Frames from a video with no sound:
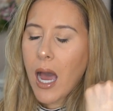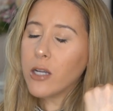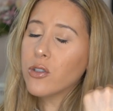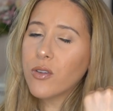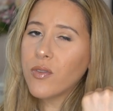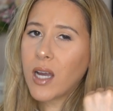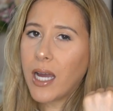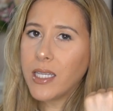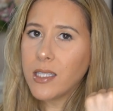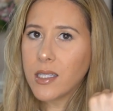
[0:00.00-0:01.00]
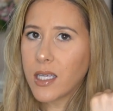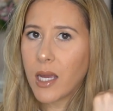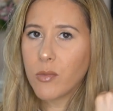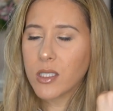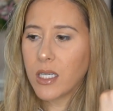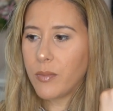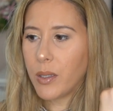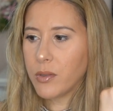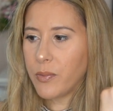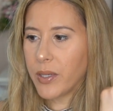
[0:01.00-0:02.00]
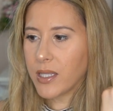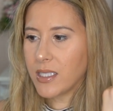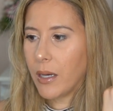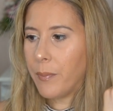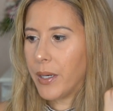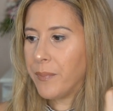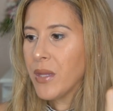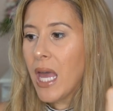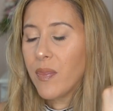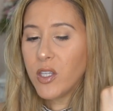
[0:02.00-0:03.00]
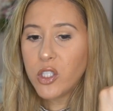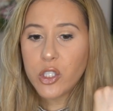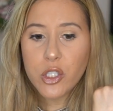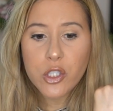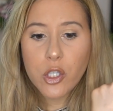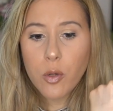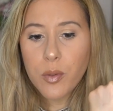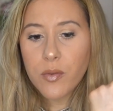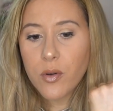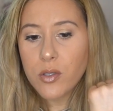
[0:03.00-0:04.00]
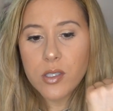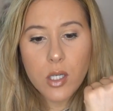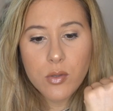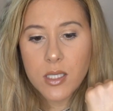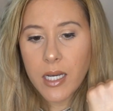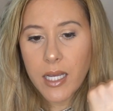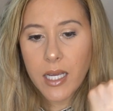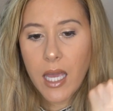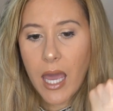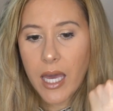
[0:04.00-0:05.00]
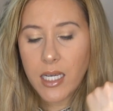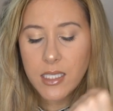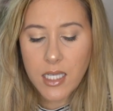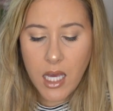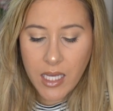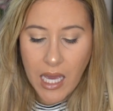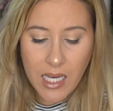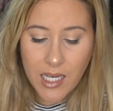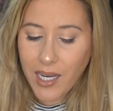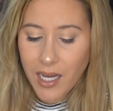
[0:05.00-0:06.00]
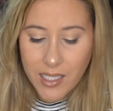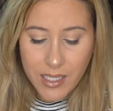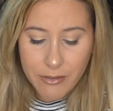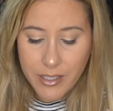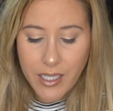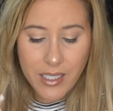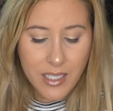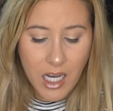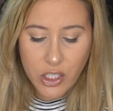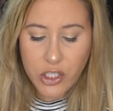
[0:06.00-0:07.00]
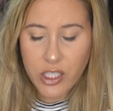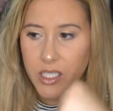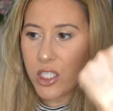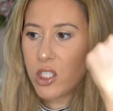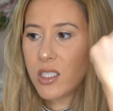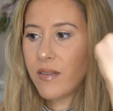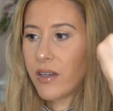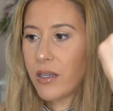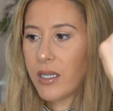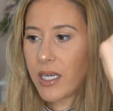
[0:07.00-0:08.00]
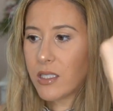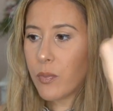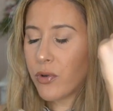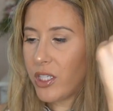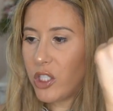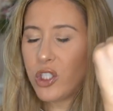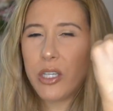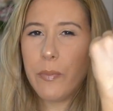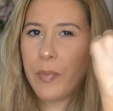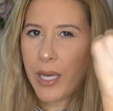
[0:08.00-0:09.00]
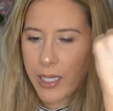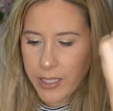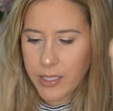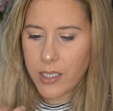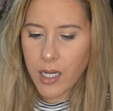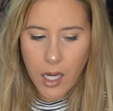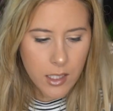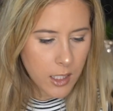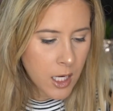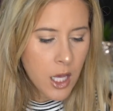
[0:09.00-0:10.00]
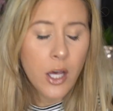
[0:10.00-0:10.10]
Truthfully, I didn't think the camera's gonna be able to pick this up, but this is just so beautiful, so stunning, and again, not glittery, not sheeny. It's just a very nice, pretty champagne color.